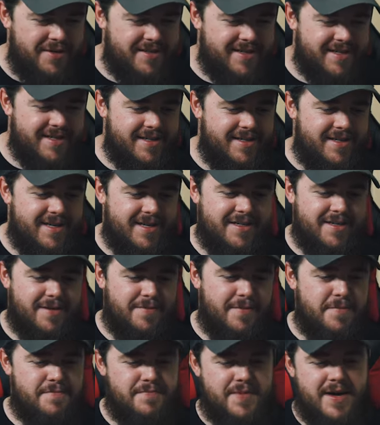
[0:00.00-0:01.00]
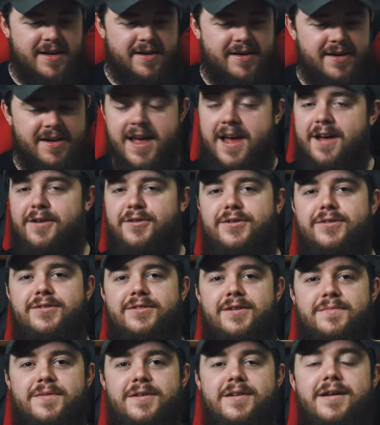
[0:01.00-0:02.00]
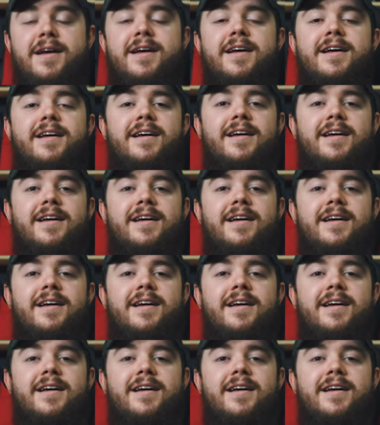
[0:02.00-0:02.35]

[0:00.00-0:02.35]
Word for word: this is, at some abandoned house or something.